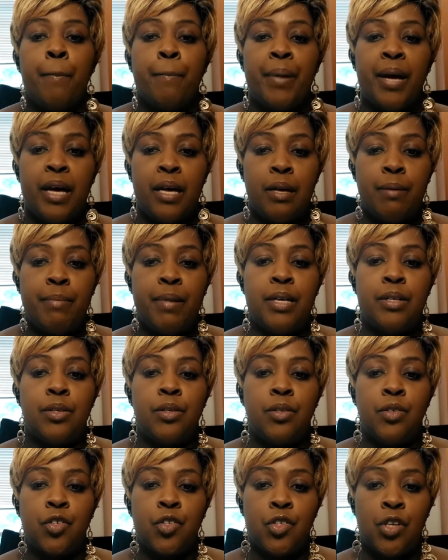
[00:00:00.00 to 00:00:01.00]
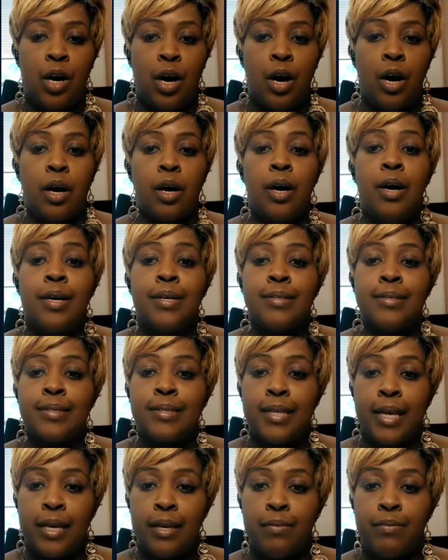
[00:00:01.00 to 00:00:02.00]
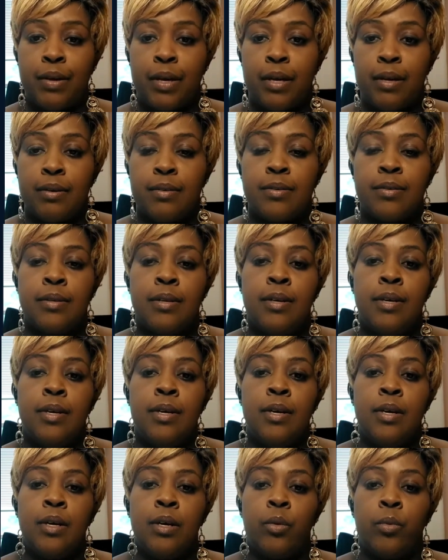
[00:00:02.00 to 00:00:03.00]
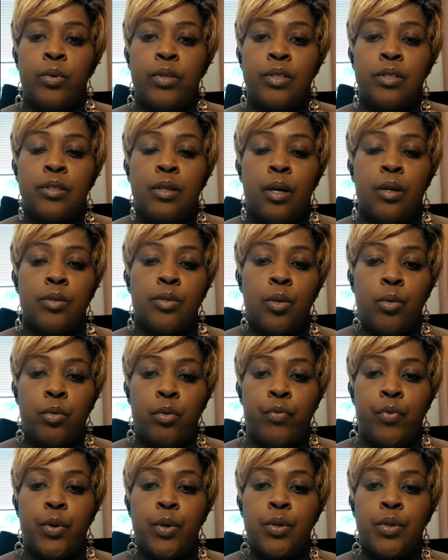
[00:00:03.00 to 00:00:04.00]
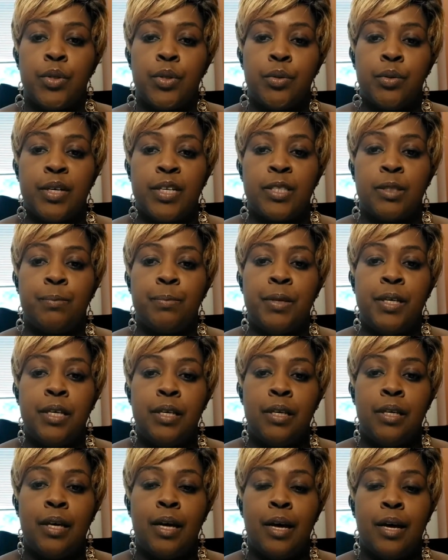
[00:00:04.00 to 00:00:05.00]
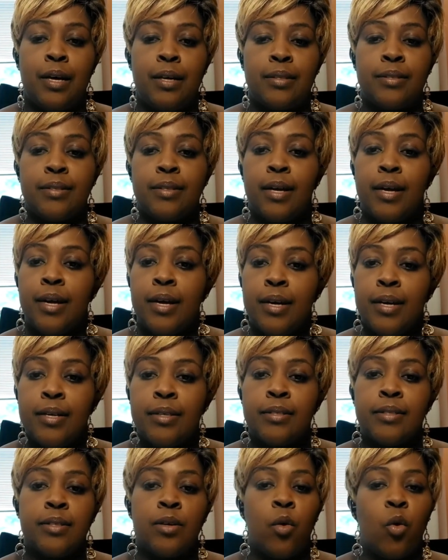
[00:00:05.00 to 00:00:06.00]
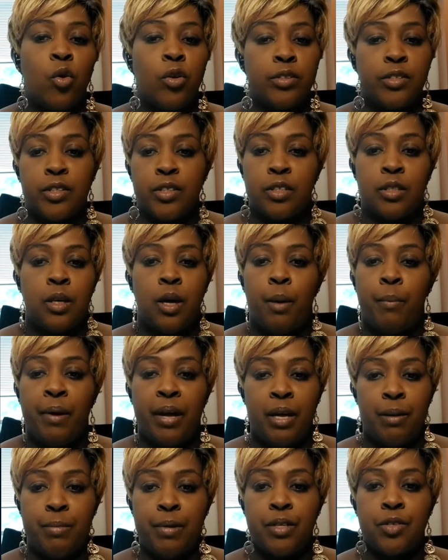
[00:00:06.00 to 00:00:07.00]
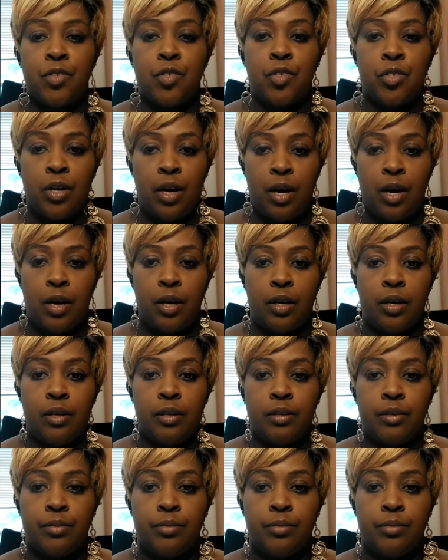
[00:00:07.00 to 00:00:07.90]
payment shock savings, which is also referred to as PSS or just payment shock.